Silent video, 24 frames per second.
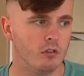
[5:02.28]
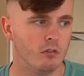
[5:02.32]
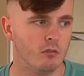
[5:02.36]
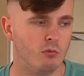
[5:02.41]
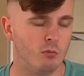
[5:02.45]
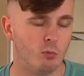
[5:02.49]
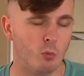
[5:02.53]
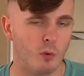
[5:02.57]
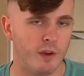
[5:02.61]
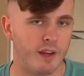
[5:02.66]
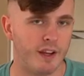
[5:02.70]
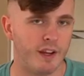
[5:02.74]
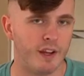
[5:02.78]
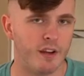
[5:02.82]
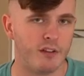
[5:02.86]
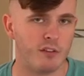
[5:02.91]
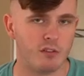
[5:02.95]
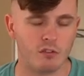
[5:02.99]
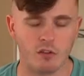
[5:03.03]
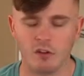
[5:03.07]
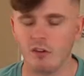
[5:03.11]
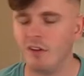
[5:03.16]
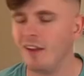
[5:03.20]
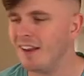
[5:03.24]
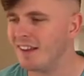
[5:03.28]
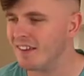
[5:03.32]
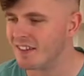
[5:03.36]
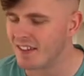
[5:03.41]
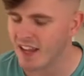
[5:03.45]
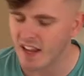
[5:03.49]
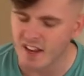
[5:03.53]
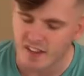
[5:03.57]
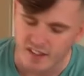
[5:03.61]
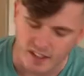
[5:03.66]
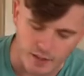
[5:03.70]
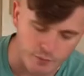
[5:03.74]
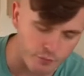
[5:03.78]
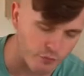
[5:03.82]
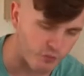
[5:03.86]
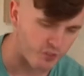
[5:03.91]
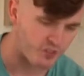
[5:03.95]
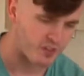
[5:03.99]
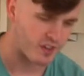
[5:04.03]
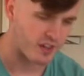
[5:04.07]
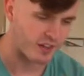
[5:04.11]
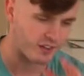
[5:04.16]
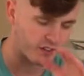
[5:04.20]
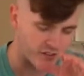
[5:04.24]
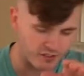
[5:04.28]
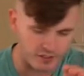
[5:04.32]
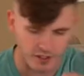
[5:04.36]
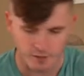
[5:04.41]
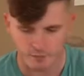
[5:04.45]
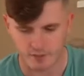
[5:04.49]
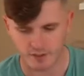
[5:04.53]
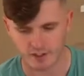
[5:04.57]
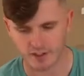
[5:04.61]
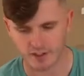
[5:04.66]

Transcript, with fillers: weird, let's get deep for a second. Give me